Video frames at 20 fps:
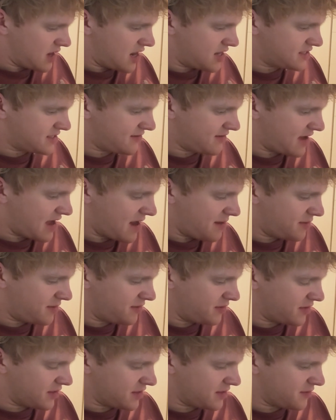just have a habit of
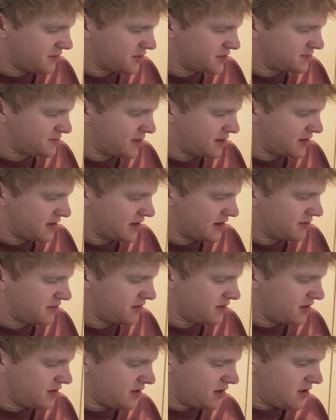looking to first pair now.
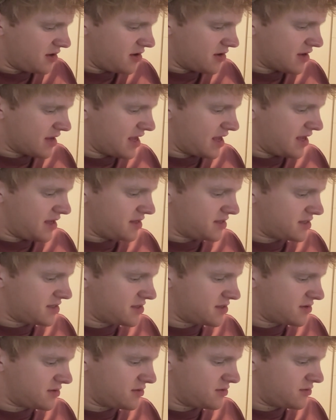Okay,
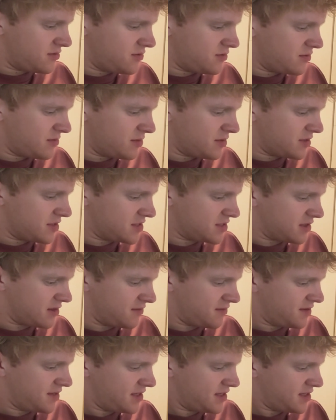so I'm gonna
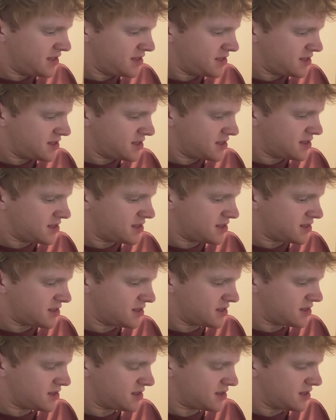solve
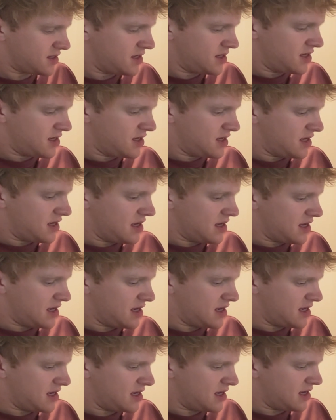this,
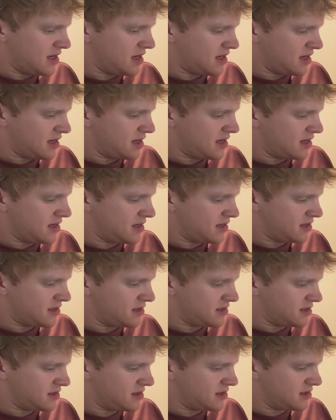
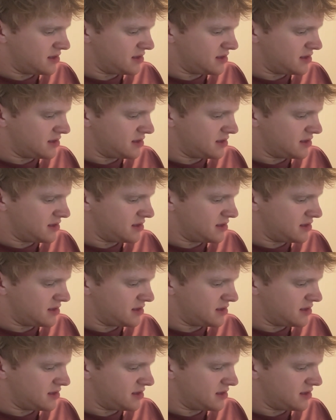and